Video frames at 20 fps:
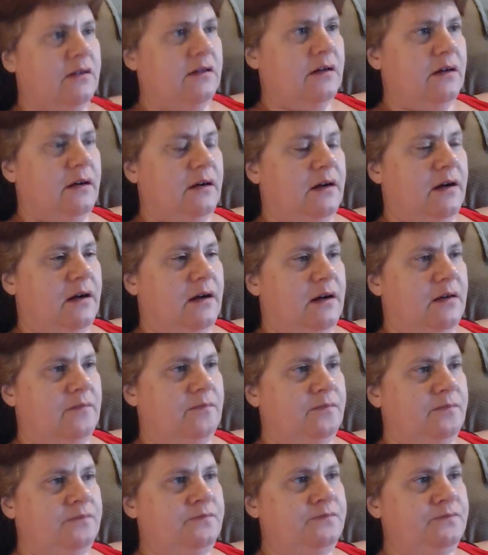
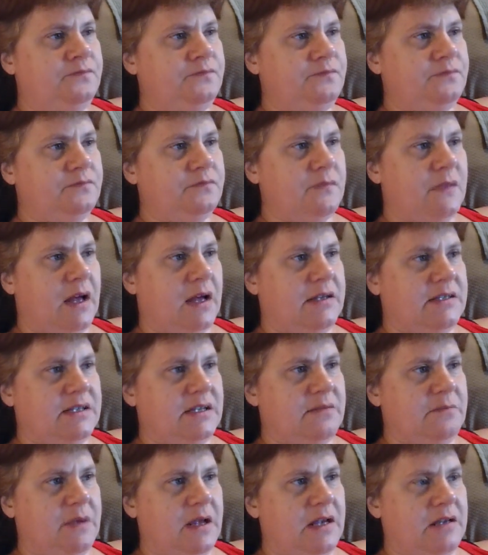Um, I
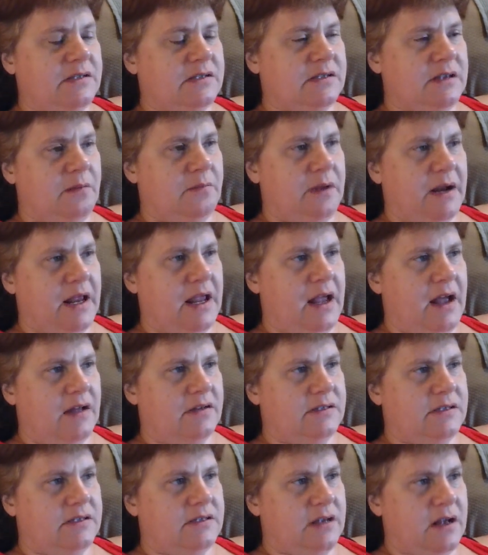did meet somebody
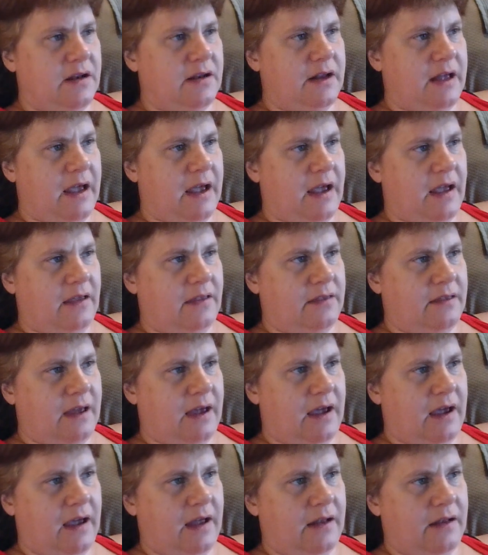on Sunday
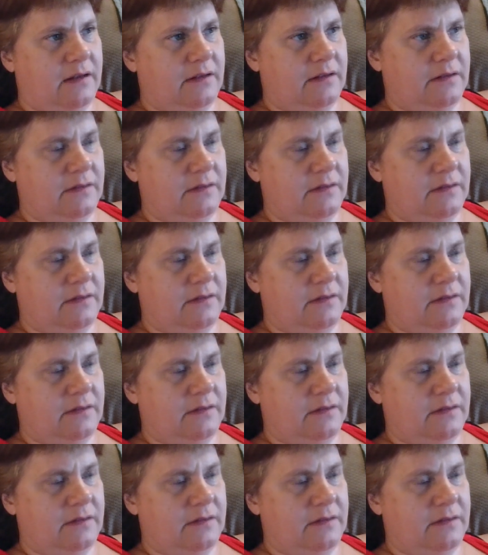that